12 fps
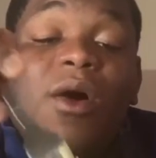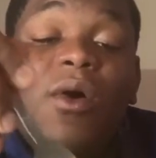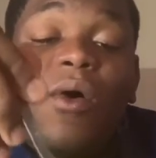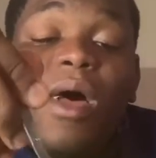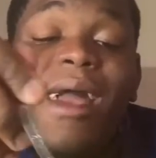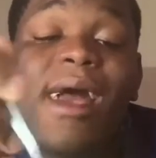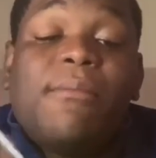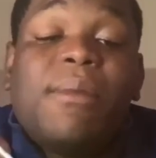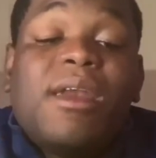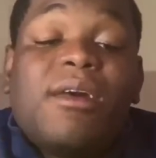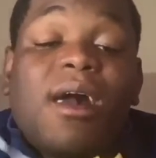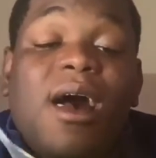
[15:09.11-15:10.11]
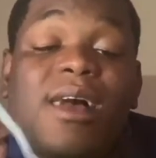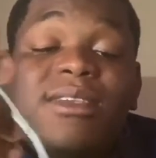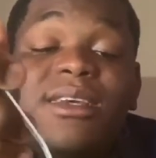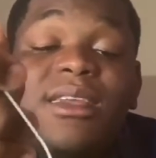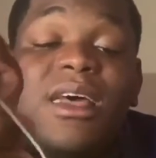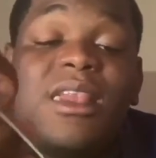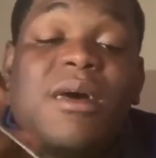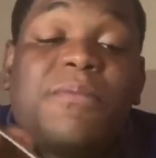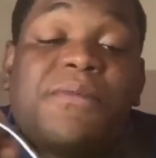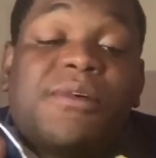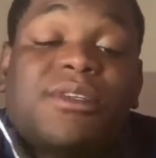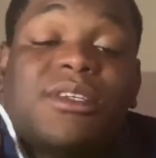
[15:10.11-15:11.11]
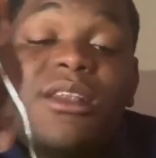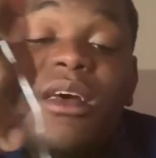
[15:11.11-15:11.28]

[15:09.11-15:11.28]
oh, I got better content than that person